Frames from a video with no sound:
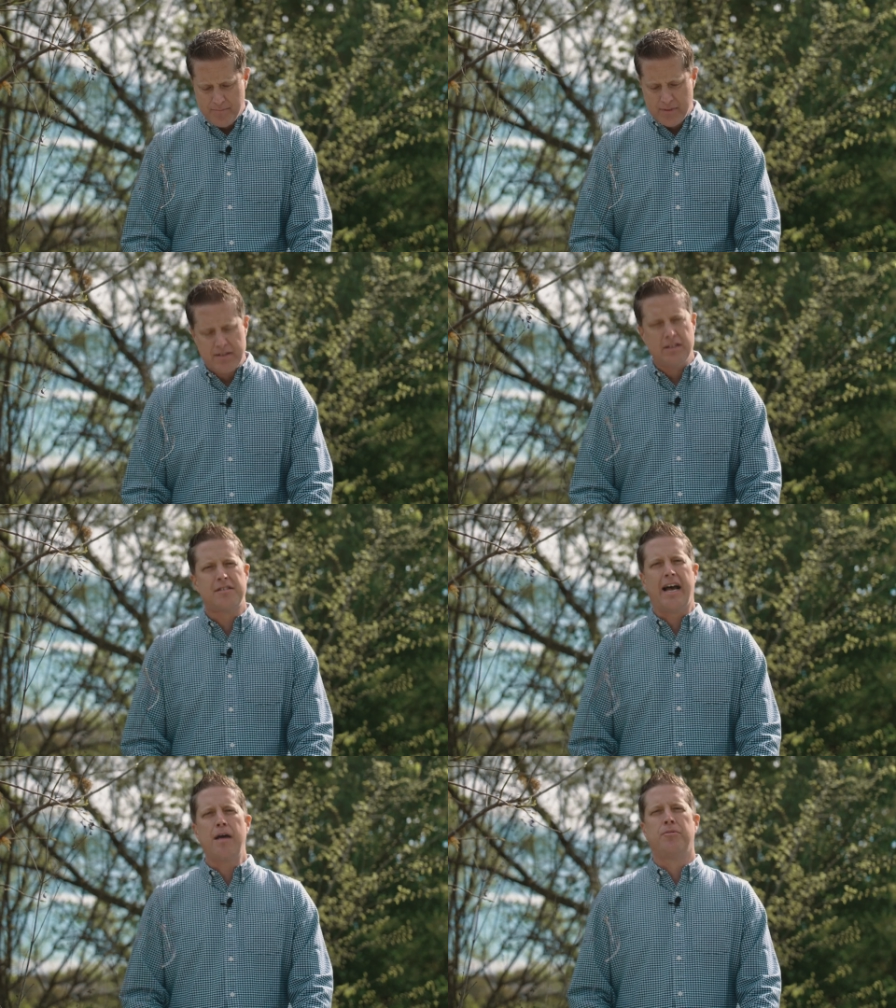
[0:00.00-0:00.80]
The
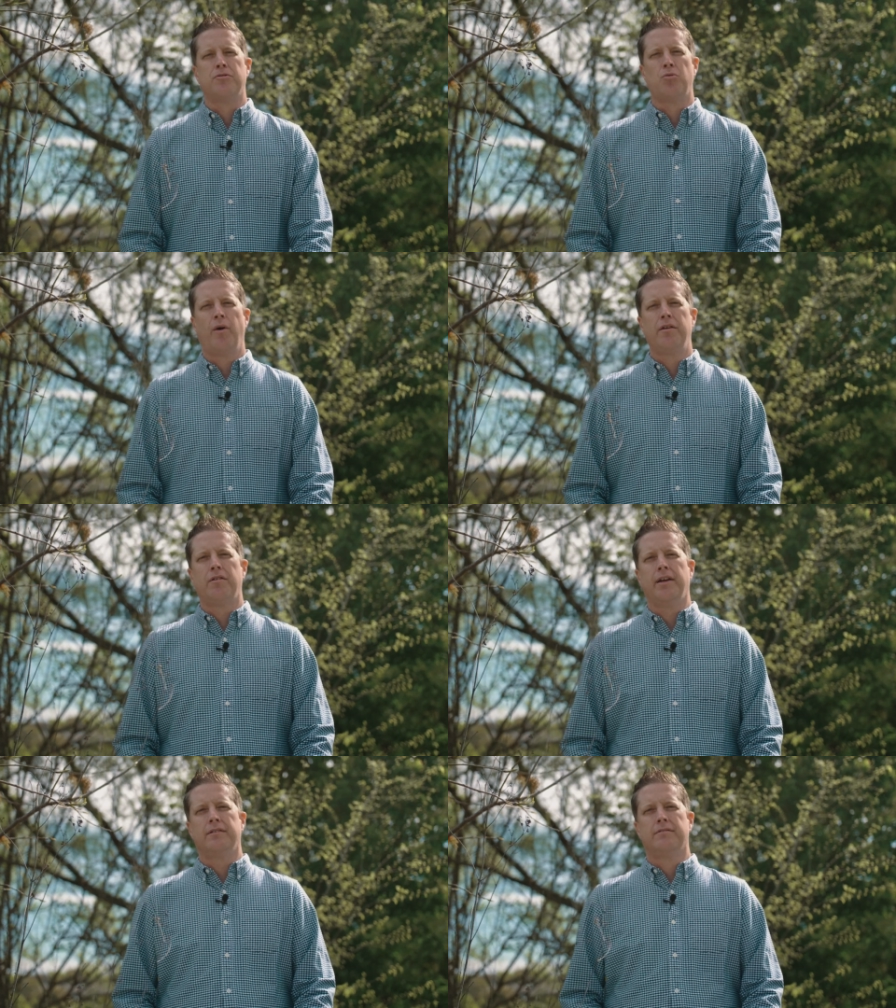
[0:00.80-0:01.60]
disciples
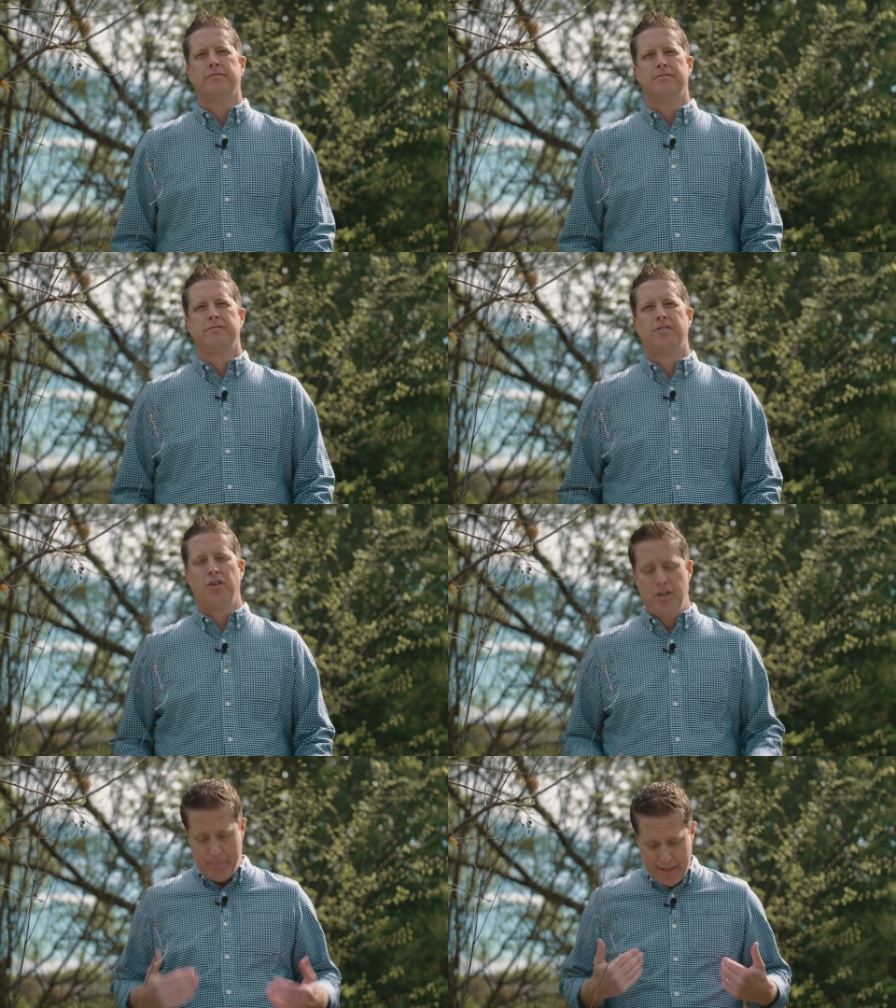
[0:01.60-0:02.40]
wondering,
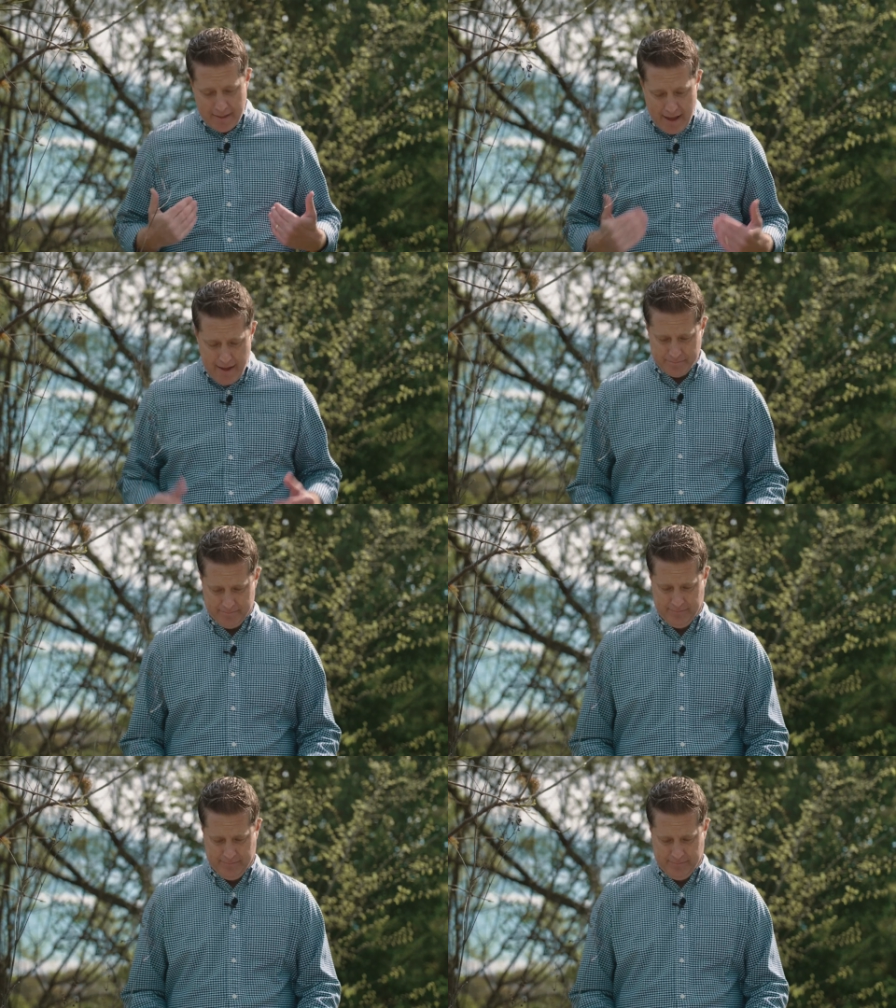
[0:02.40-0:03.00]
could it be them?